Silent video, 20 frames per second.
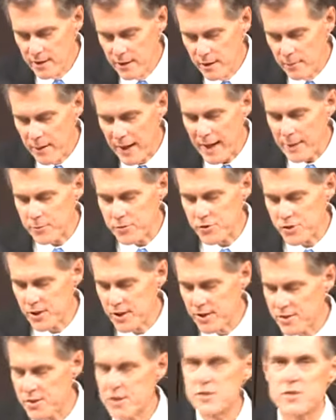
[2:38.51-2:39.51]
the Bible
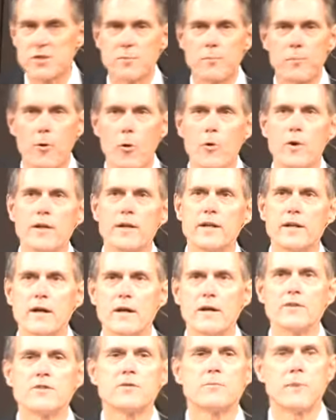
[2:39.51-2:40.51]
says, Is it appointed
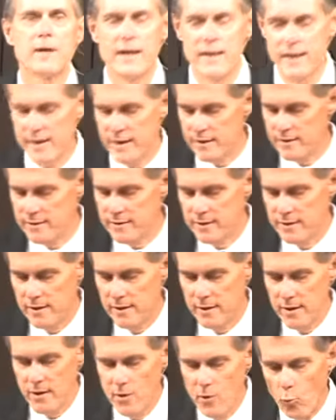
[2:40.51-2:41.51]
unto man
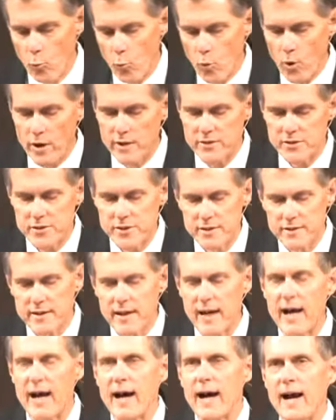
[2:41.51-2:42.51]
once to
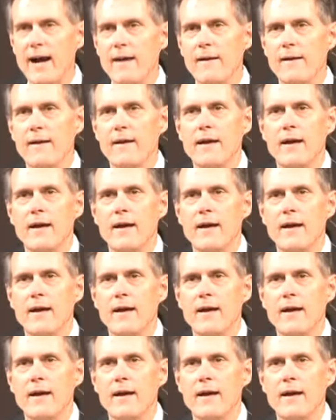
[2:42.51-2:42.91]
die,